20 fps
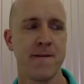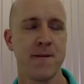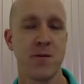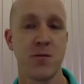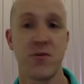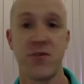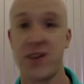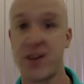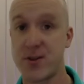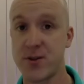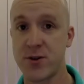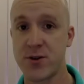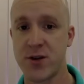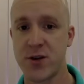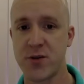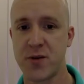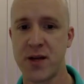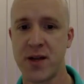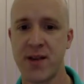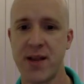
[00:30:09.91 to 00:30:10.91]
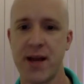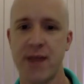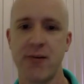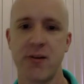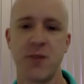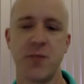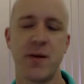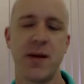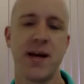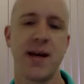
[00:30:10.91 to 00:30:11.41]
and professional judgment in that
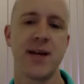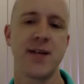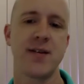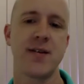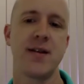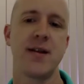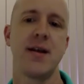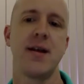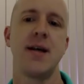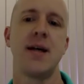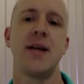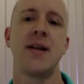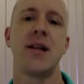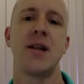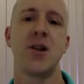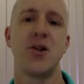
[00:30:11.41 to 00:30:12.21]
respect and